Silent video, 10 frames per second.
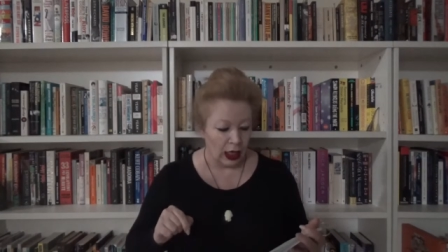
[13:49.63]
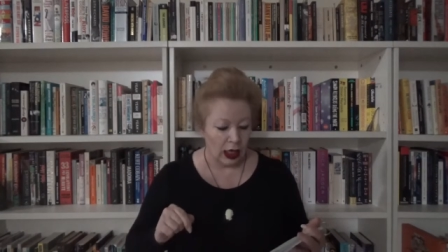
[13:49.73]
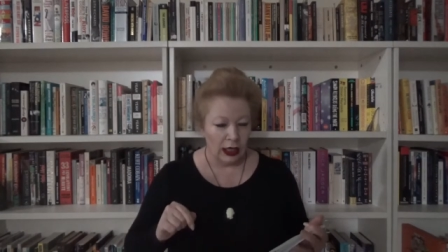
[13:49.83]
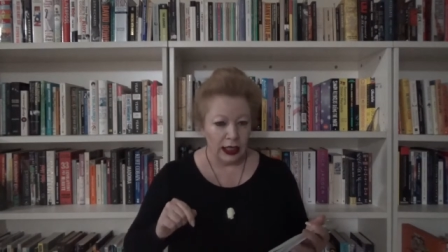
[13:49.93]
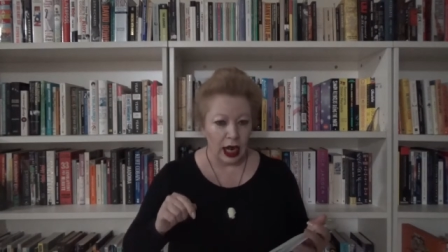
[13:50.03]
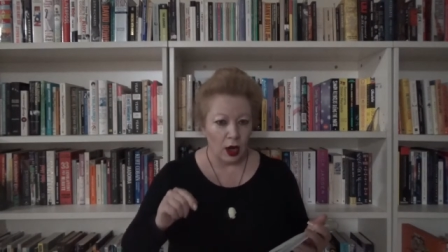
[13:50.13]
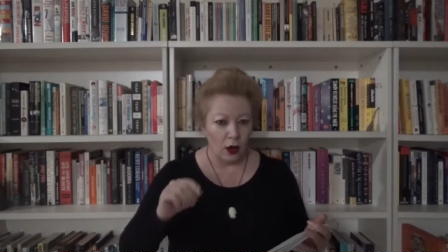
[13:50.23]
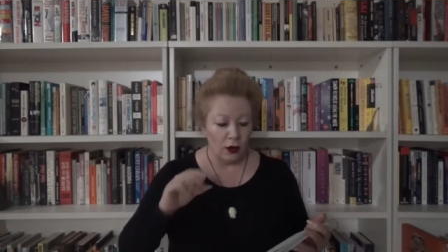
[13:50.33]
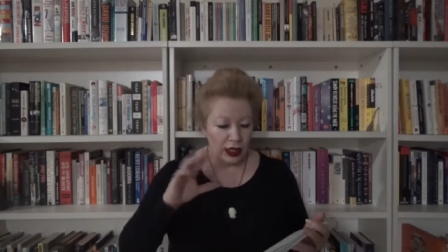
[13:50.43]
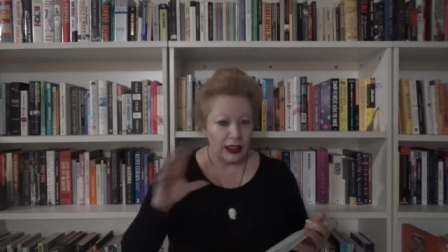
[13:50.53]
Now,
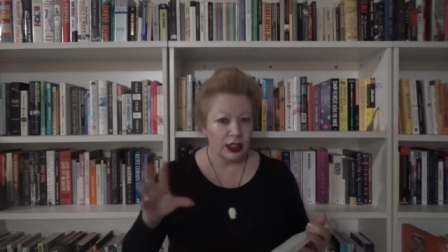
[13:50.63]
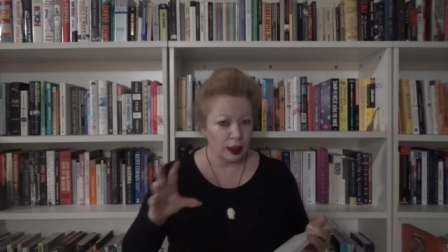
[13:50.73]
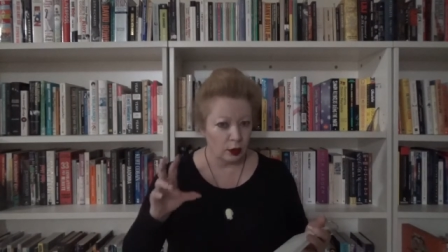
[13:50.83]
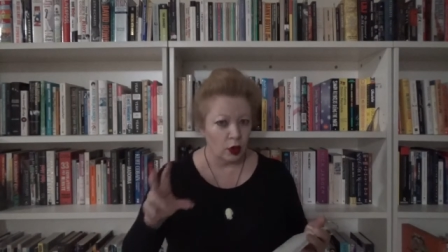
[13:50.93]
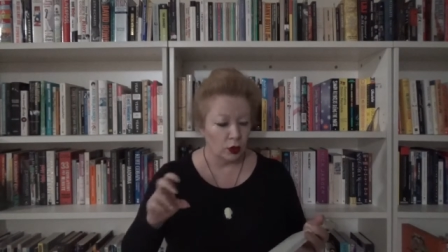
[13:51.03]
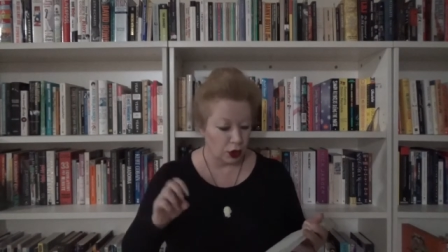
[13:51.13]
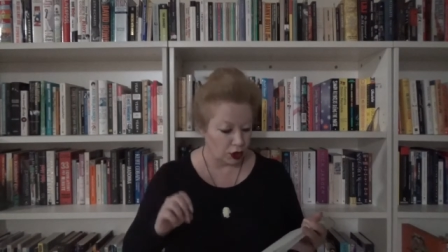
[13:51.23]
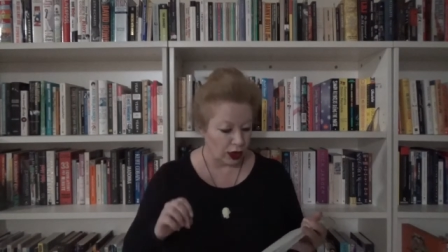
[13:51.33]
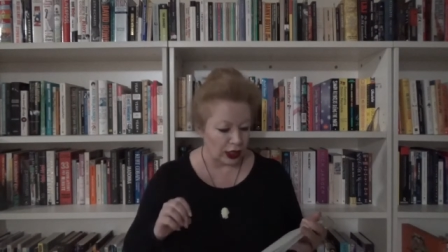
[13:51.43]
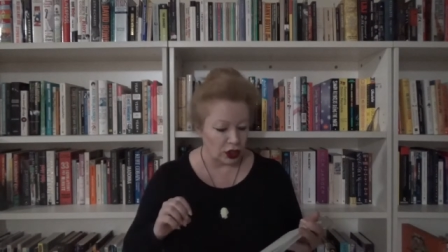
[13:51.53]
these are some good
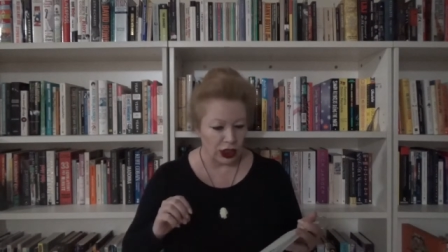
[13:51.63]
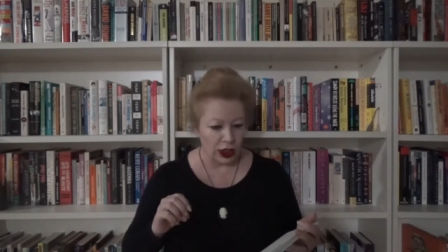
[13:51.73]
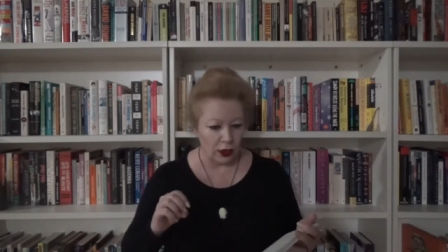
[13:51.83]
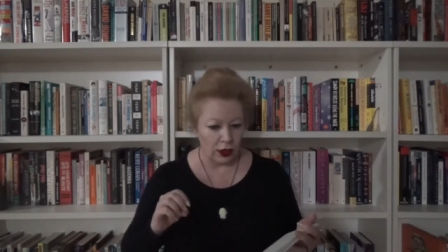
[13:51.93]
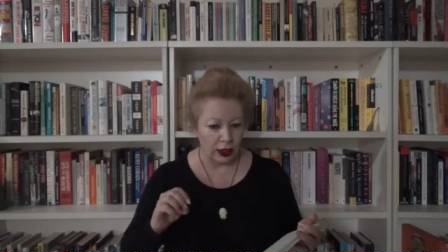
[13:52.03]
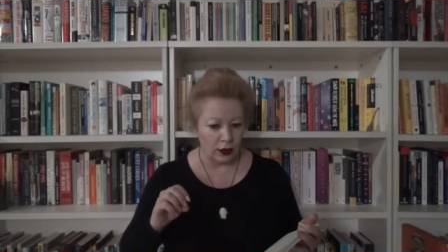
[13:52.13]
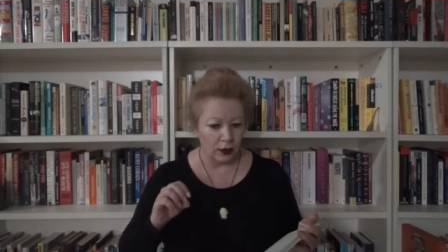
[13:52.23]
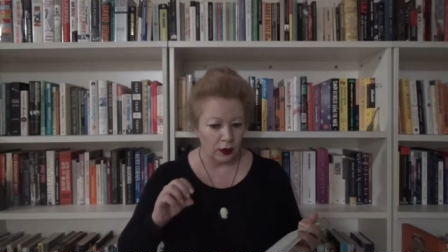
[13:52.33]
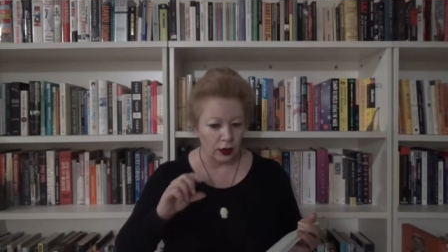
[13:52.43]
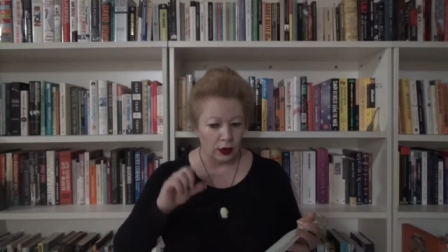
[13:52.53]
strategies, I think,
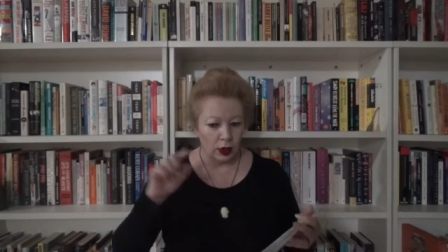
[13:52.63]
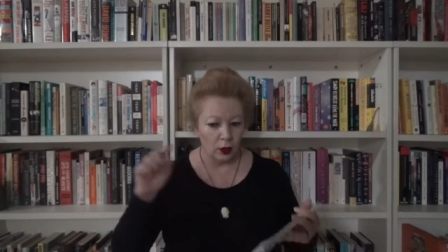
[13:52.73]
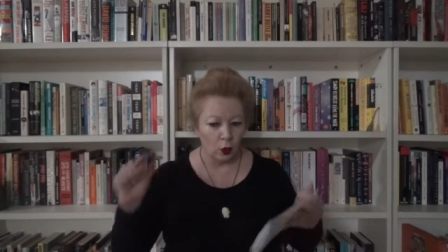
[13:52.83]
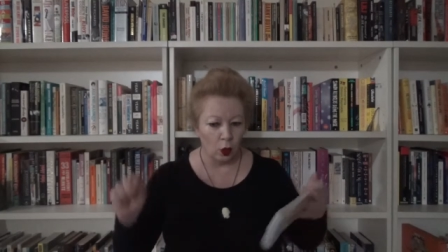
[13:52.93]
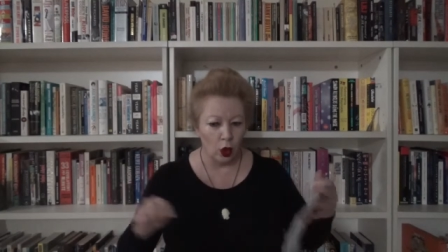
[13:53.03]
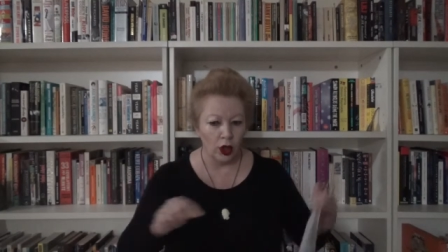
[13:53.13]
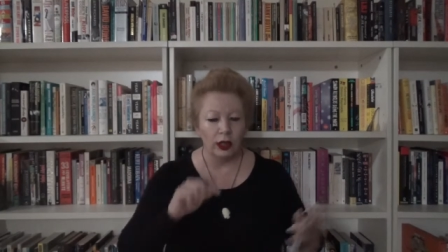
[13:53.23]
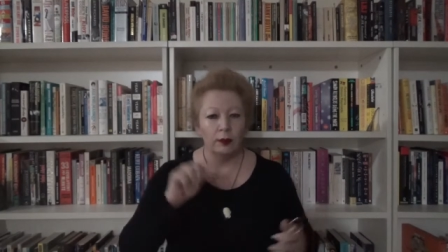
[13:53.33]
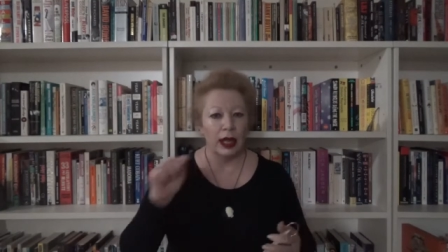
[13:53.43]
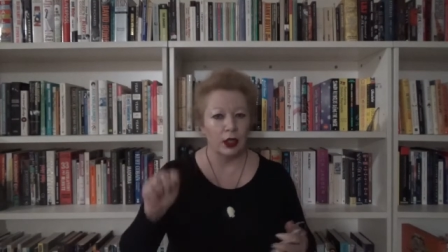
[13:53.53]
that can work
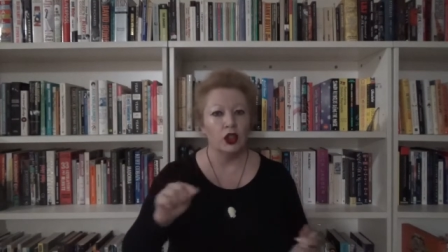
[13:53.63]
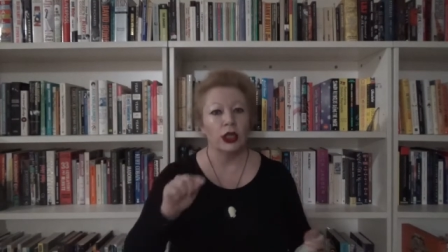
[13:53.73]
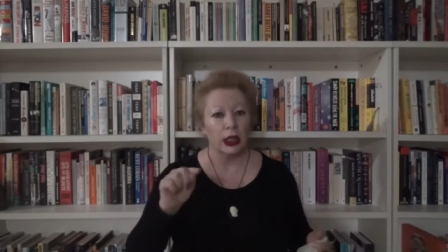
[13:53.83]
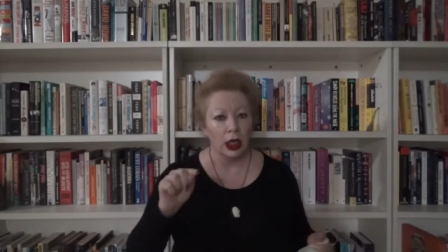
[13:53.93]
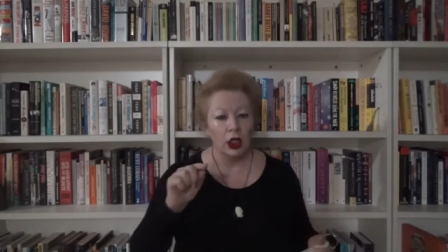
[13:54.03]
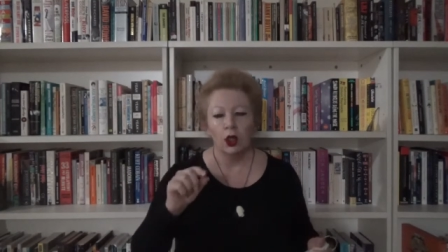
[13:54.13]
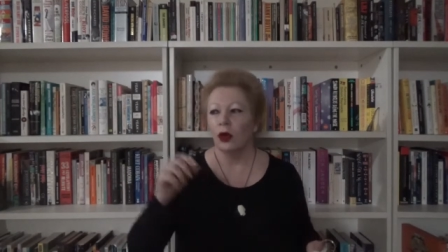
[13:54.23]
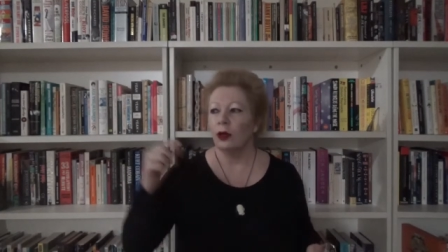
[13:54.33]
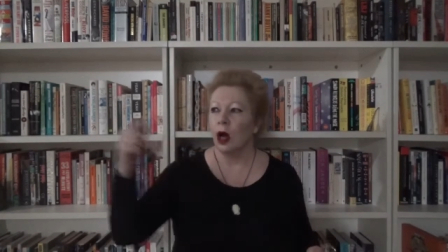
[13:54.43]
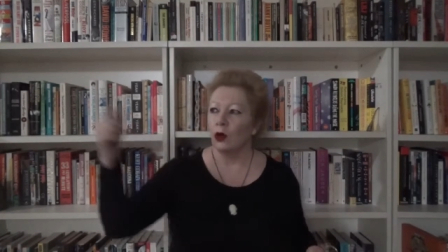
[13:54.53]
in managing your email.